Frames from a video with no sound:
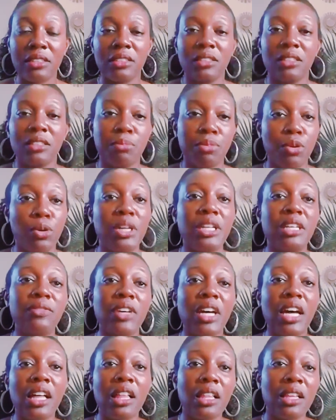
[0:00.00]
The point of
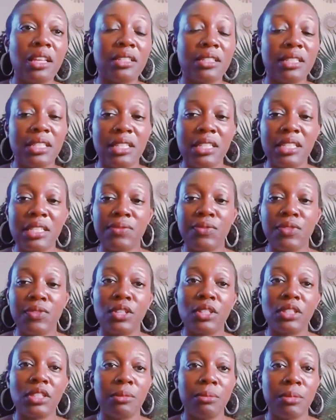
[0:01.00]
an LLC is for a
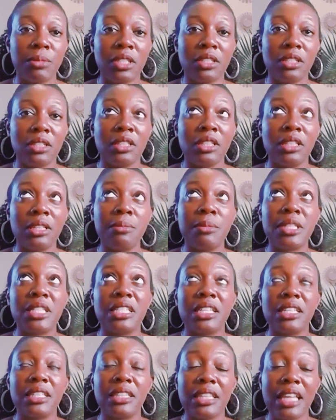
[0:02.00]
little bit
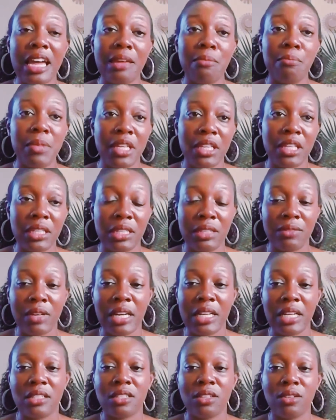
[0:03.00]
limited liability,
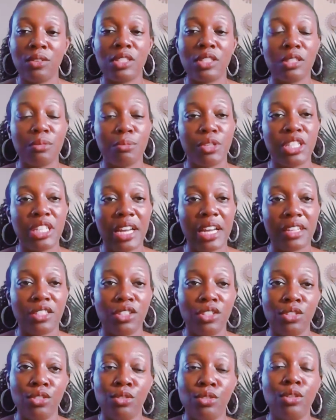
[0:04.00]
right? So it's to protect
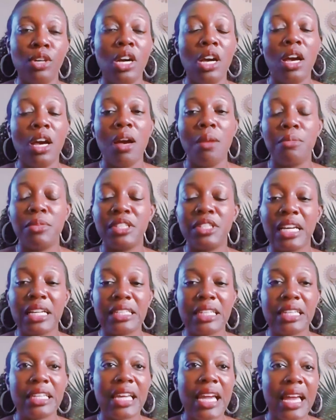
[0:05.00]
you, protect
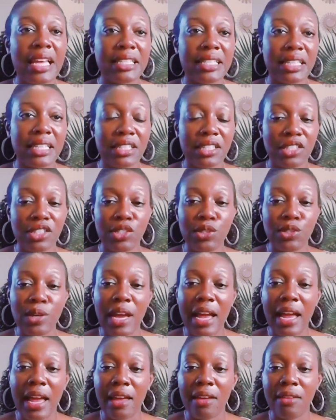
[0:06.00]
any assets that you
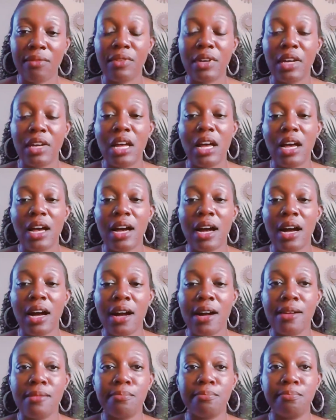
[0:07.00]
have.
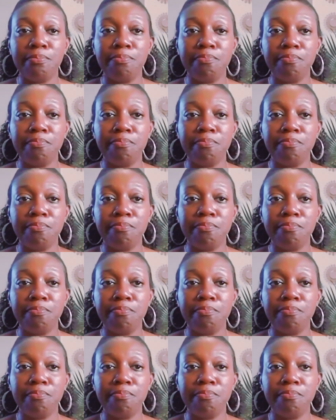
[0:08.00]
Um,